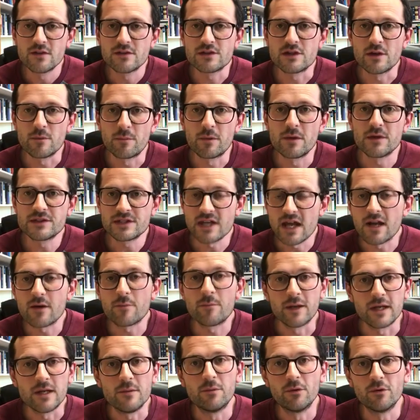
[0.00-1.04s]
to
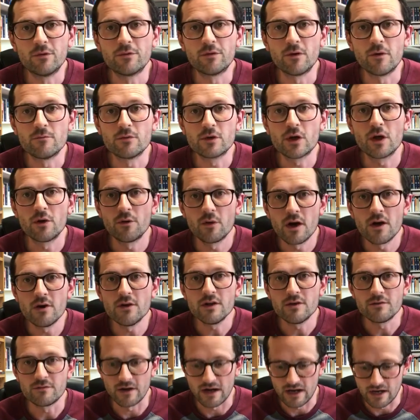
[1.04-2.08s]
protect people from
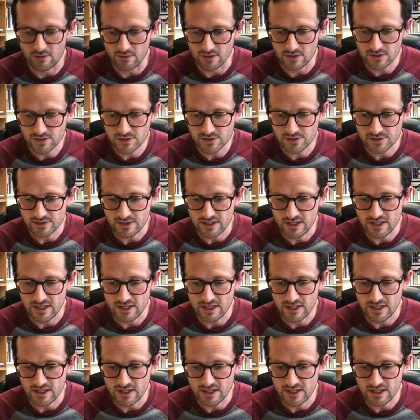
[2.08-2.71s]
coronavirus.